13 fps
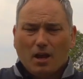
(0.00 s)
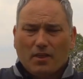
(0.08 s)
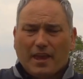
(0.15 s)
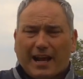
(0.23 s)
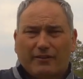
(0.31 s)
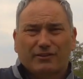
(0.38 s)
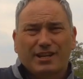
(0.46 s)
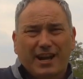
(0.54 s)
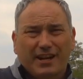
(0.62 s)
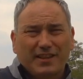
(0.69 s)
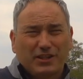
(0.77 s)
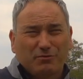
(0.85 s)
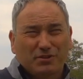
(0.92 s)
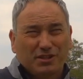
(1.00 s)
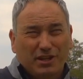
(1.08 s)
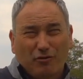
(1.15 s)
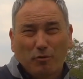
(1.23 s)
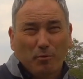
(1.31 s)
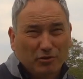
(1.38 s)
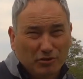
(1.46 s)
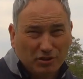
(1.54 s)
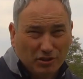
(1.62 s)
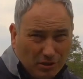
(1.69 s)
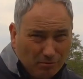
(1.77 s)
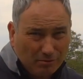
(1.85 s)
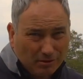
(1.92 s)
The angle of attack in this was
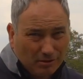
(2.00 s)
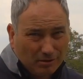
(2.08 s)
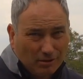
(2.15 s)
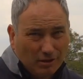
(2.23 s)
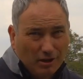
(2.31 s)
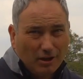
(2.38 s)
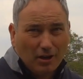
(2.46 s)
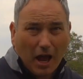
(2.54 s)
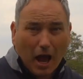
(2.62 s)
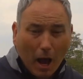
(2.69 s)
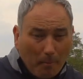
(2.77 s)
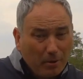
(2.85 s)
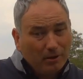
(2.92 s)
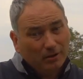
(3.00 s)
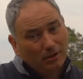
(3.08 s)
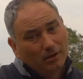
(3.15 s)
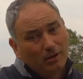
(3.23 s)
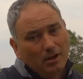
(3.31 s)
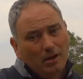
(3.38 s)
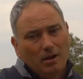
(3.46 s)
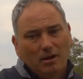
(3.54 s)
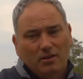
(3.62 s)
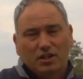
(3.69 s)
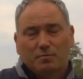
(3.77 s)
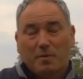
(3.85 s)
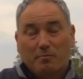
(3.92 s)
0.2 up.
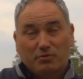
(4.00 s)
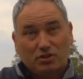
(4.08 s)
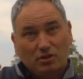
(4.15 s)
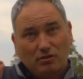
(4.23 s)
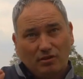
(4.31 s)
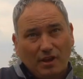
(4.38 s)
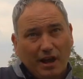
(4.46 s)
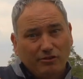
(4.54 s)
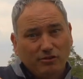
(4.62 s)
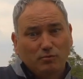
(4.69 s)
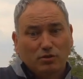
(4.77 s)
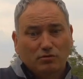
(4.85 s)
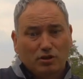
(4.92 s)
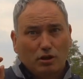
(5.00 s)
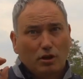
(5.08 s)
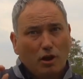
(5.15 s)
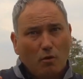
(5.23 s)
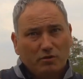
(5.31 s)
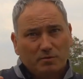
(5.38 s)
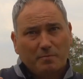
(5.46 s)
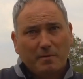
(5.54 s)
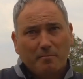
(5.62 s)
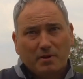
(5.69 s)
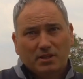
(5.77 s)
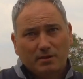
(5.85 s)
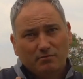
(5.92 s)
The spin was 2,000, which was the lowest spin
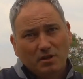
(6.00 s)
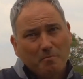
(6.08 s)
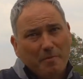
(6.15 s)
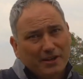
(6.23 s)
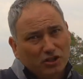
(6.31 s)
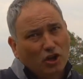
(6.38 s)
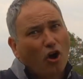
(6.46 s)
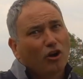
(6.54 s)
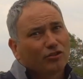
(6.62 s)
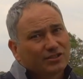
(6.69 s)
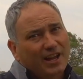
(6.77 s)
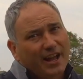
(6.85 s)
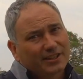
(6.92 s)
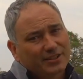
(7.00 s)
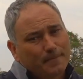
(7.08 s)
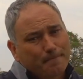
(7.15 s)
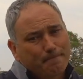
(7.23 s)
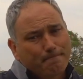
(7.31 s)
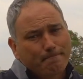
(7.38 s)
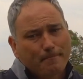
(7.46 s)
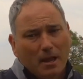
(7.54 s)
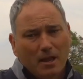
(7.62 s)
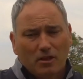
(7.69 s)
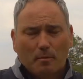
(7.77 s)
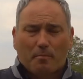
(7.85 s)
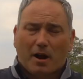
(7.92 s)
because it was the best contact.
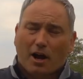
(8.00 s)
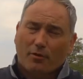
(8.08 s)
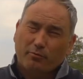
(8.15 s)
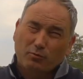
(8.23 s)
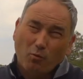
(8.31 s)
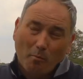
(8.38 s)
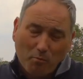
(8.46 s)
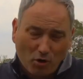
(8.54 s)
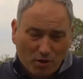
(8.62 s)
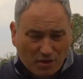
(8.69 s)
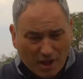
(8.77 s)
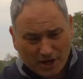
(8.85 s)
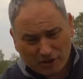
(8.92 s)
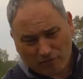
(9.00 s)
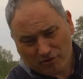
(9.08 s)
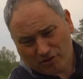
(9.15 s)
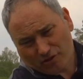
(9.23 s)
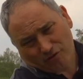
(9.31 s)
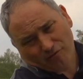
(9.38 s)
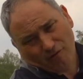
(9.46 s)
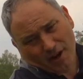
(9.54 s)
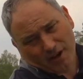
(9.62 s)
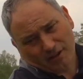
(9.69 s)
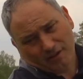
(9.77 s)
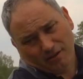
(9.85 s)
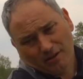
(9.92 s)
The path was 1.9 degrees to the right.